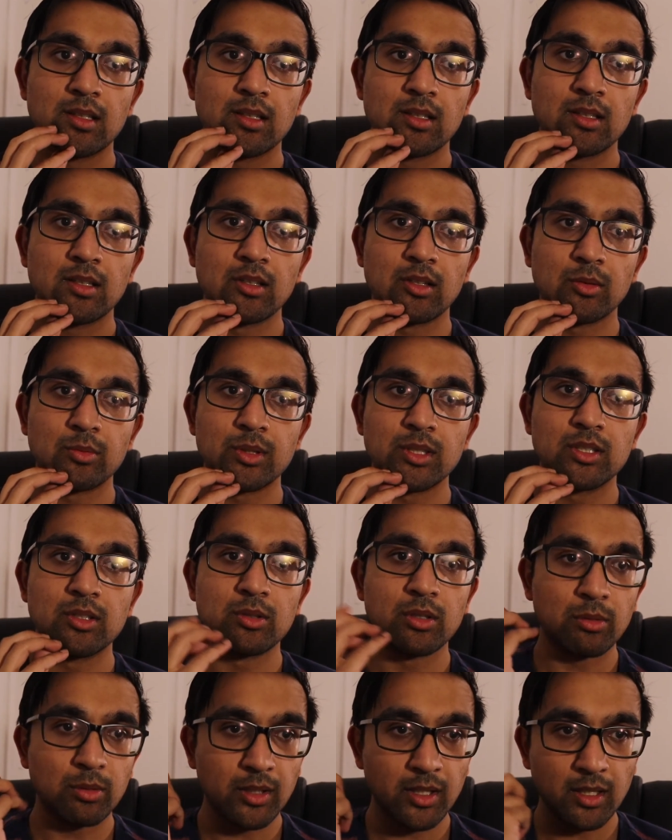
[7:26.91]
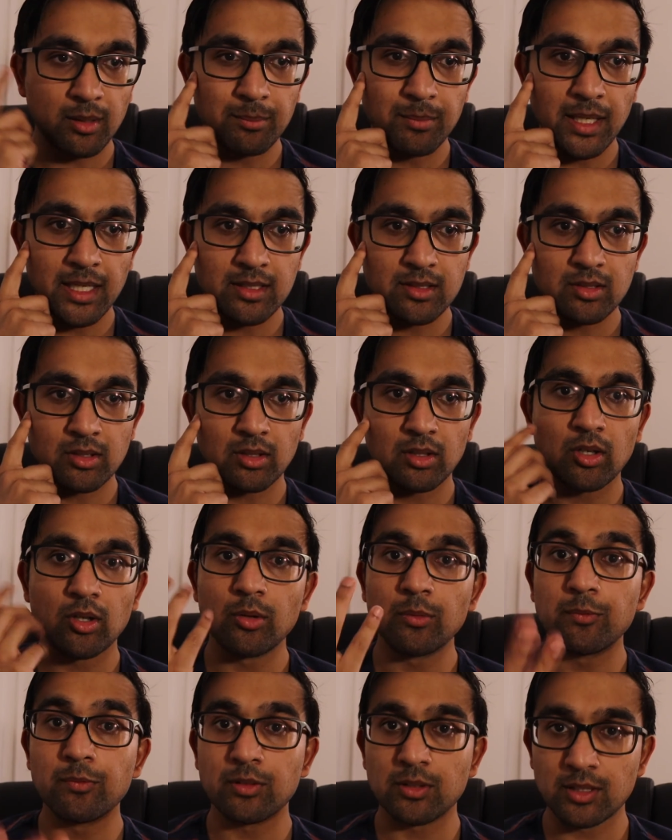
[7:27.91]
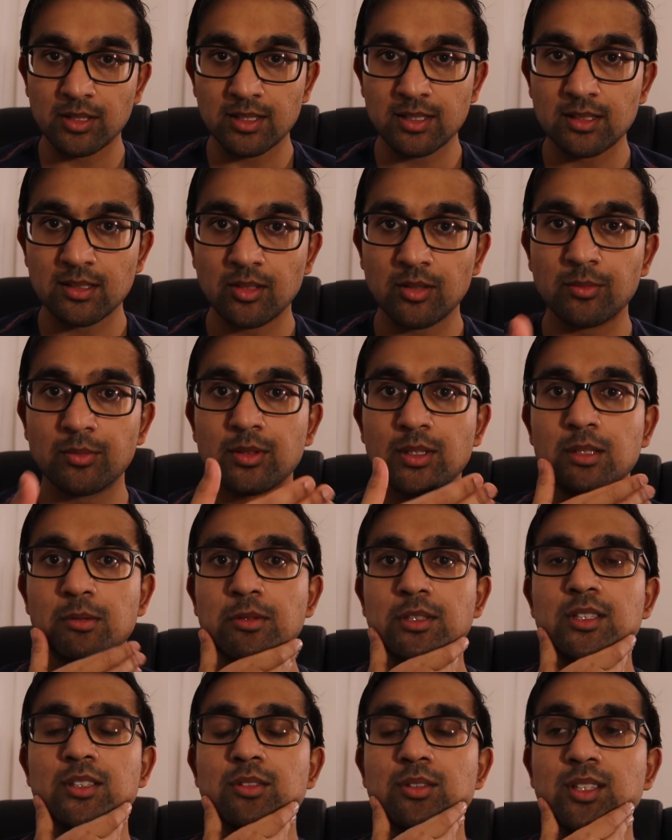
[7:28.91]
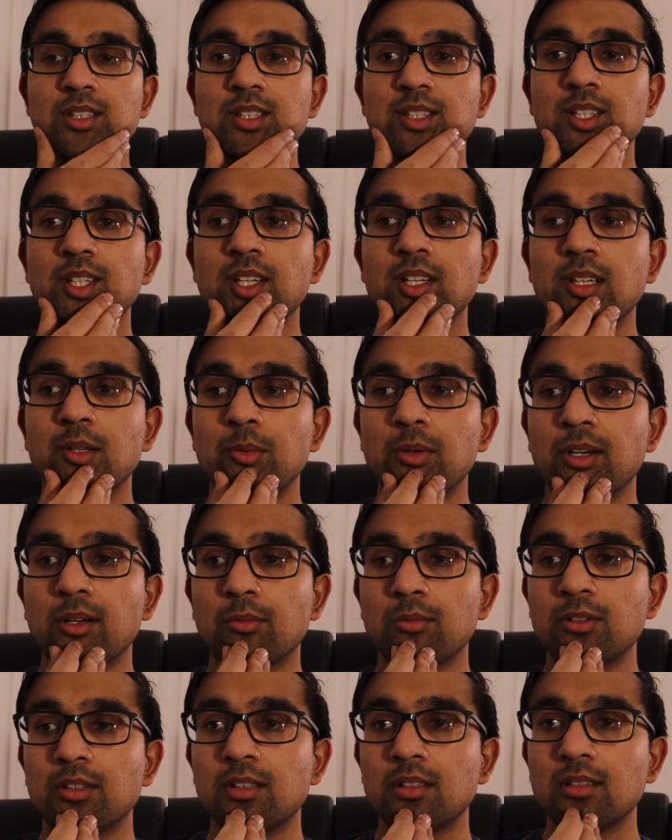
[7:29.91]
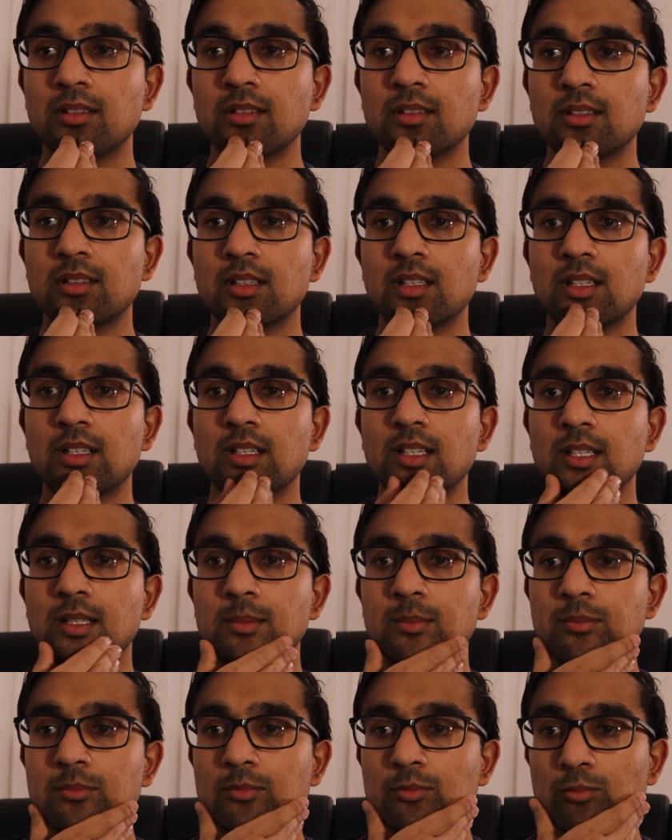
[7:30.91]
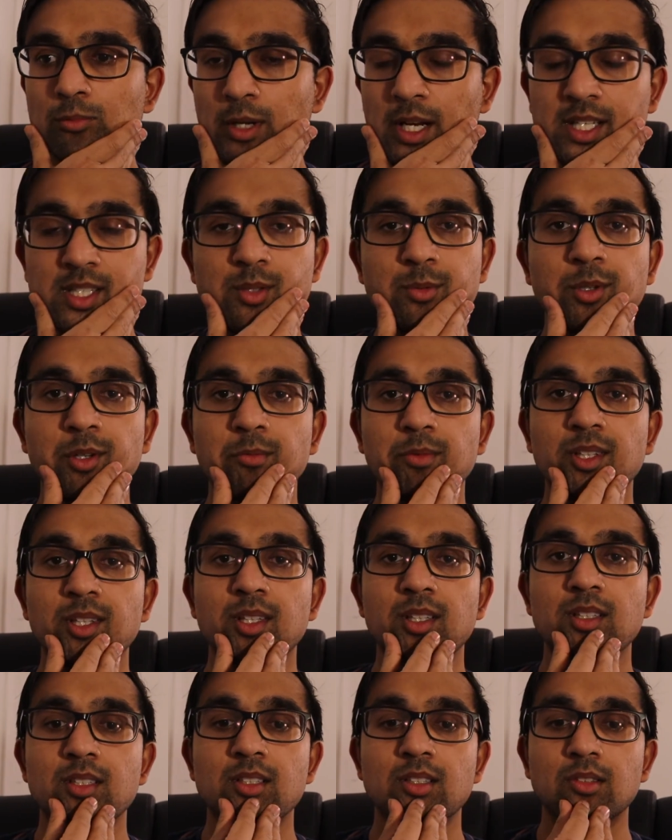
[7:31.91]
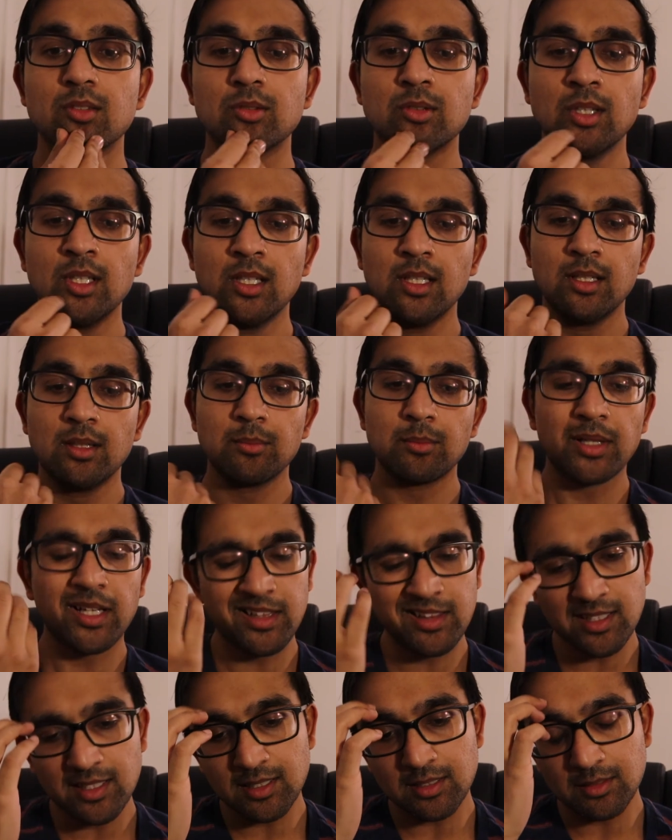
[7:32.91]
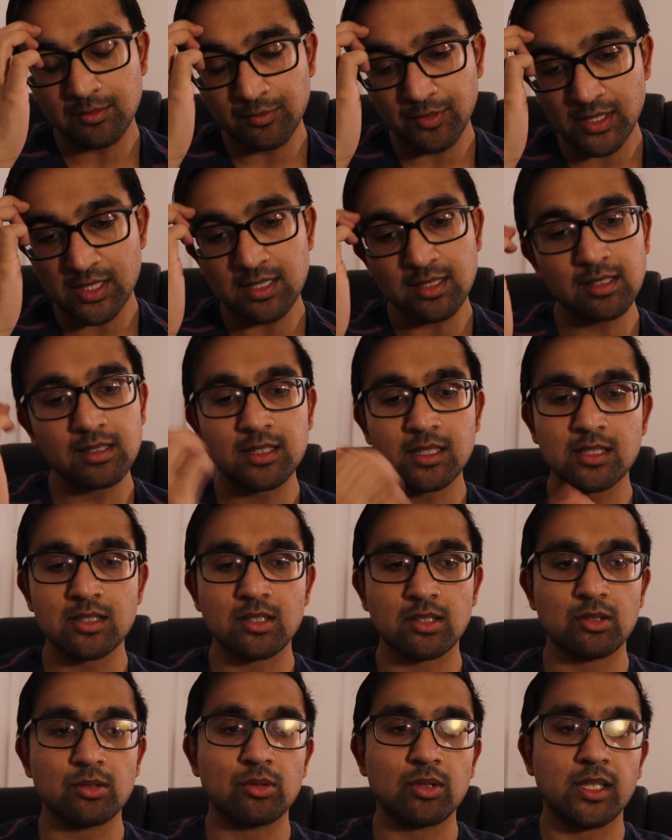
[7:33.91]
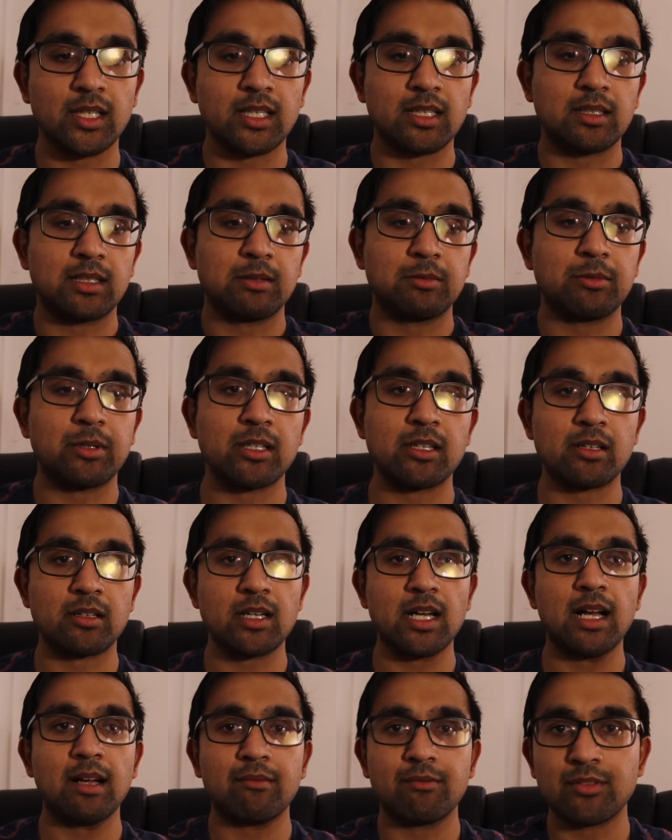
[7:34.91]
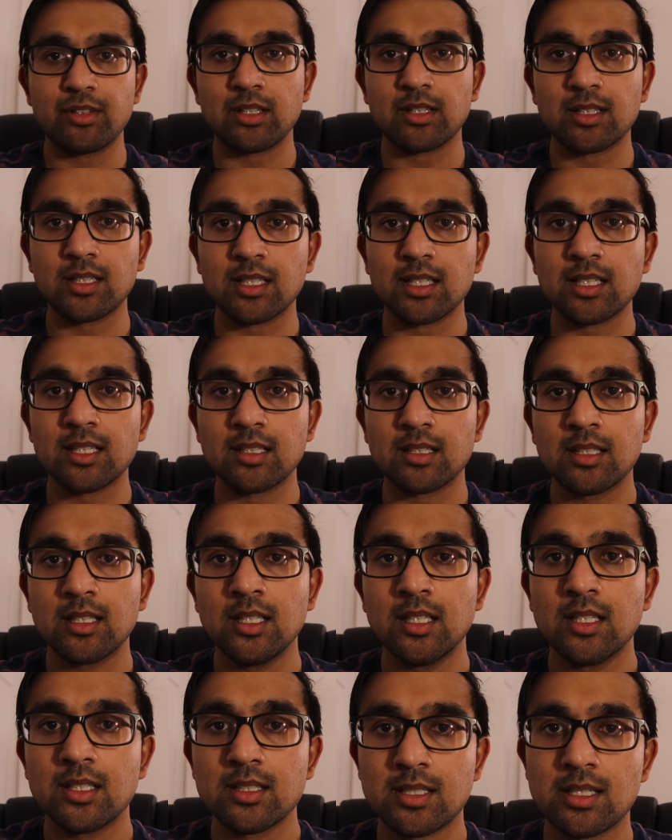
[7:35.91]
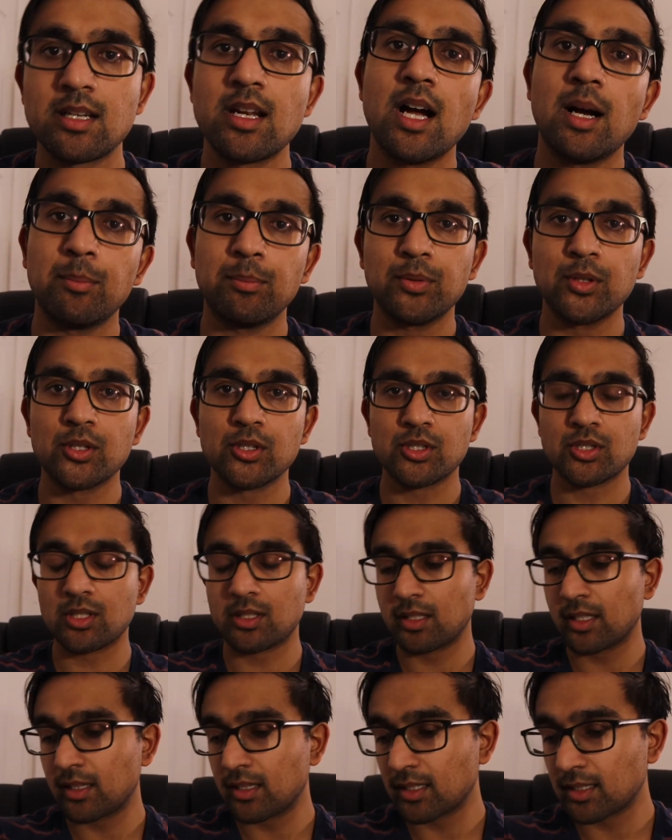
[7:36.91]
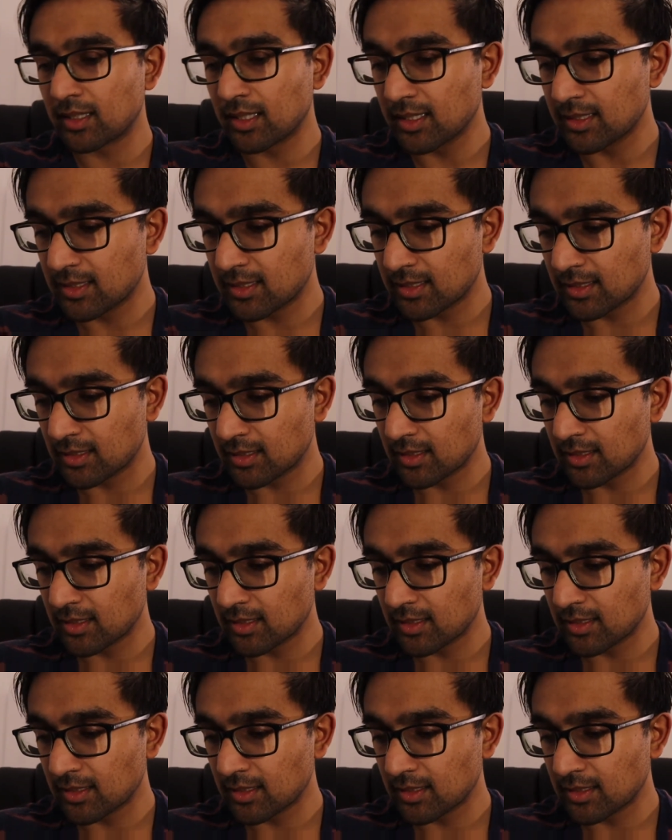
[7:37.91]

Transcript: we do it with our mental, hopefully we do it, where we rest when we need to. But I think physically too, like when you're not feeling it, to not push it. I think that's